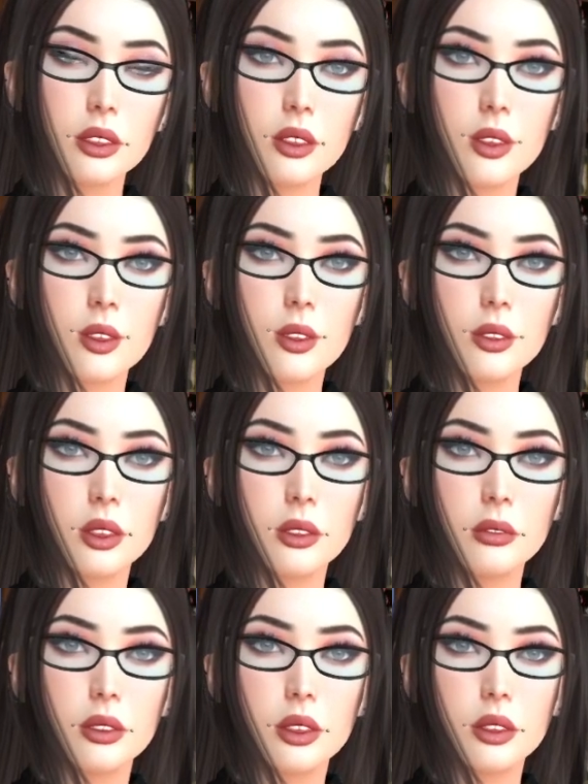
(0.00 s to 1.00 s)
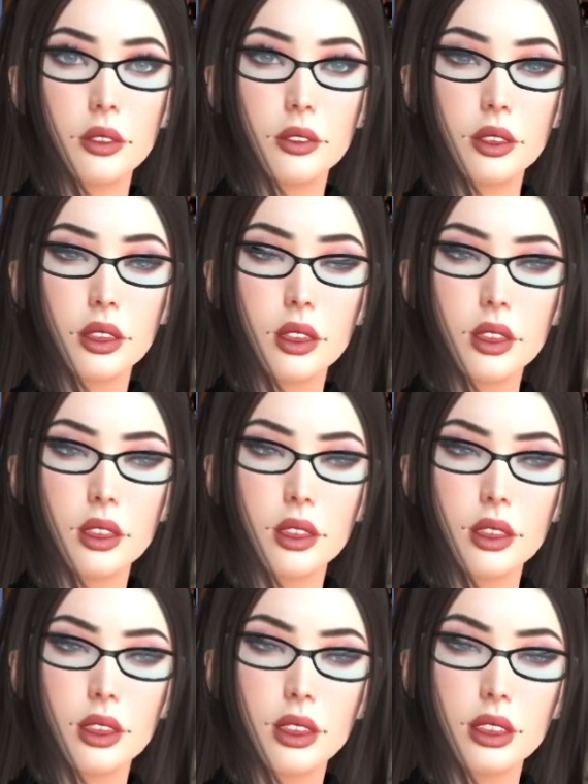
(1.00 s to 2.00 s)
whenever somebody says
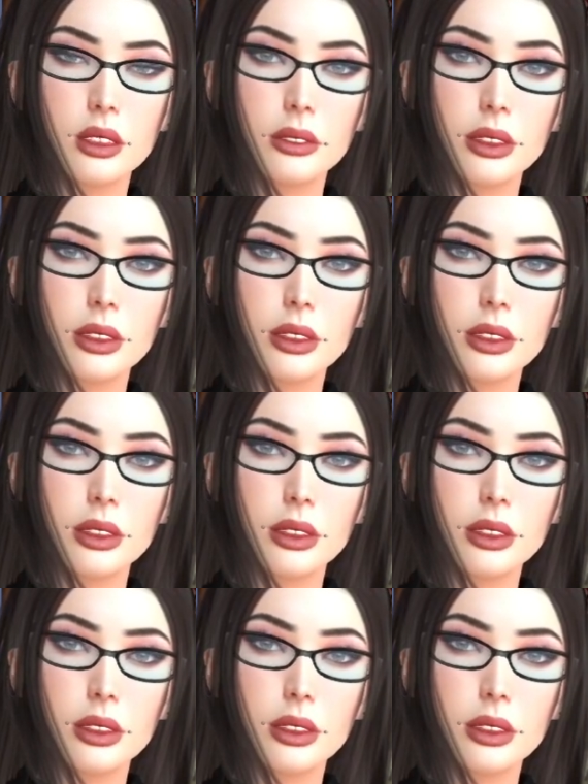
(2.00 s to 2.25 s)
something